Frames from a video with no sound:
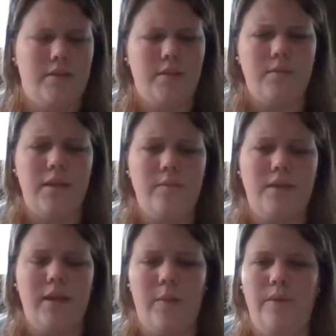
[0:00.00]

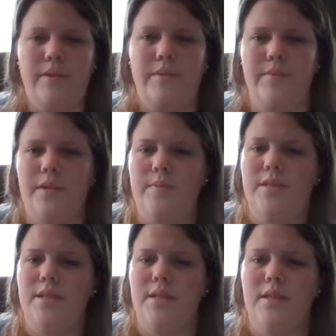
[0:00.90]
sometimes it happens, sometimes
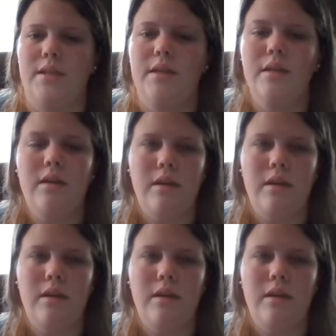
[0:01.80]
it doesn't.